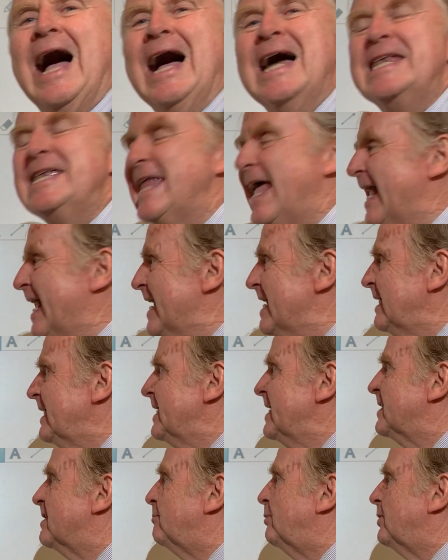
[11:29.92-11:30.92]

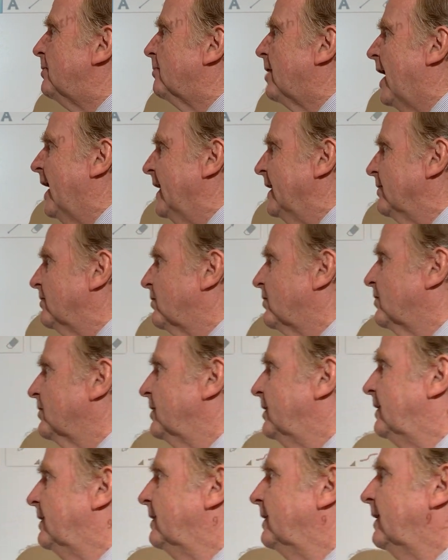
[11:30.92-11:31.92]
unalienable rights,
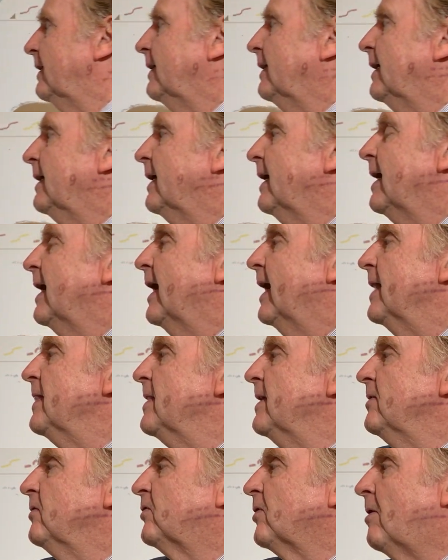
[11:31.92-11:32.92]
and
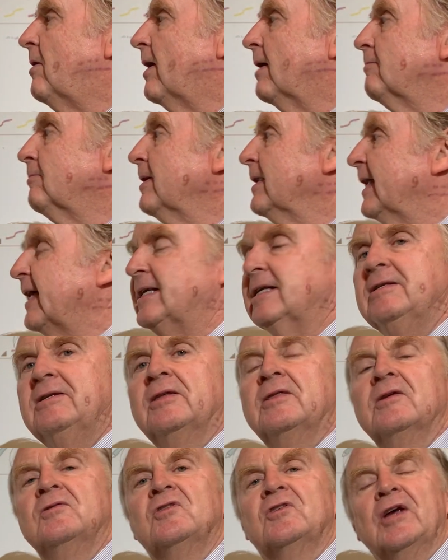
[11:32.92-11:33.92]
these are related to
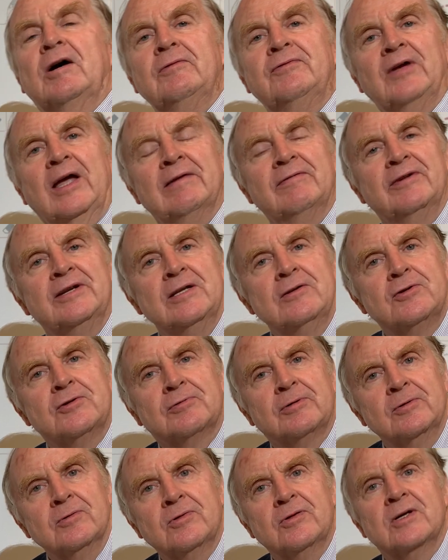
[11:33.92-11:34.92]
the self-evident
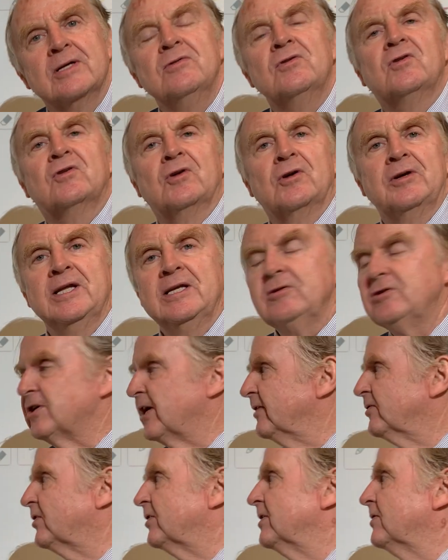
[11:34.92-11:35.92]
truth concerning
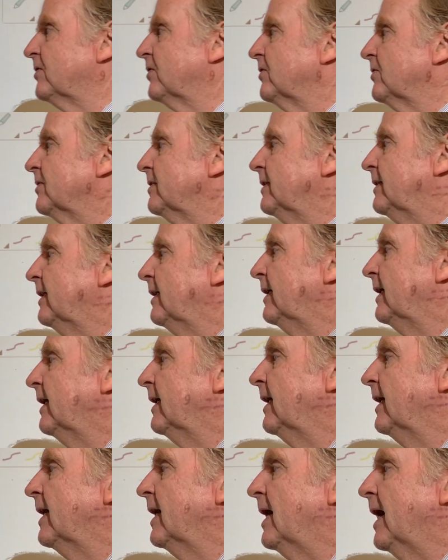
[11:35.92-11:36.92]
justice.
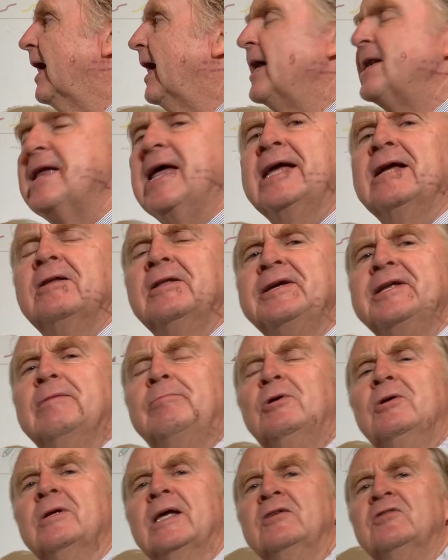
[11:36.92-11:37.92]

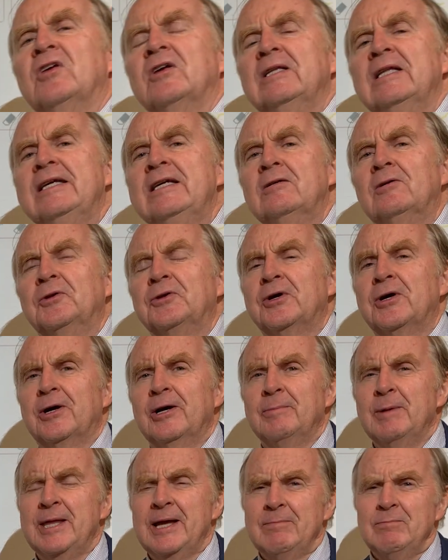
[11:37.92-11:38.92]
Unalienable is a legal term,
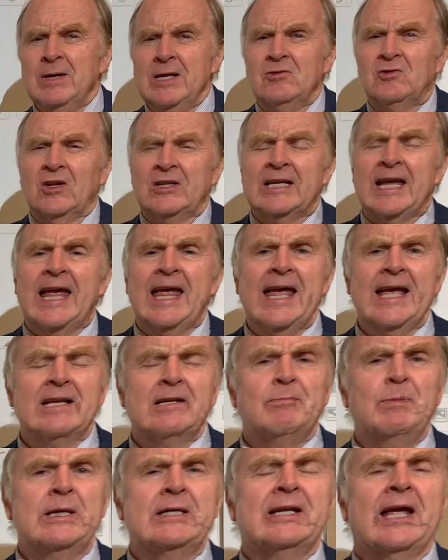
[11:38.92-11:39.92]
and that means it can't
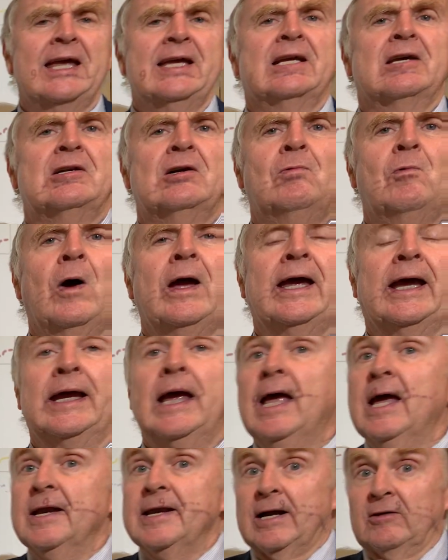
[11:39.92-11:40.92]
be taken away.
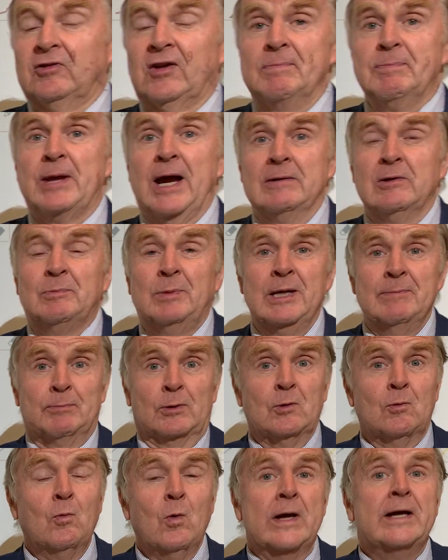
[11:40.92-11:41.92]
Now, sometimes
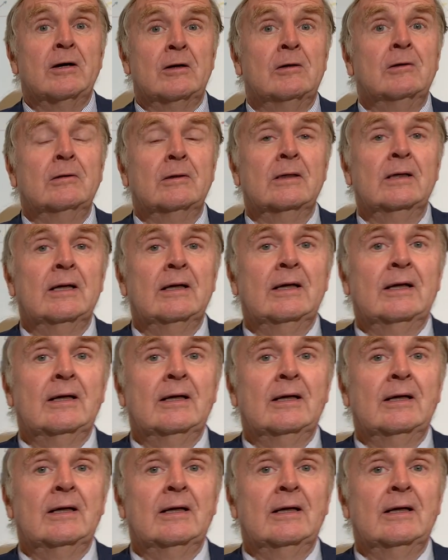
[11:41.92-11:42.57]
people will,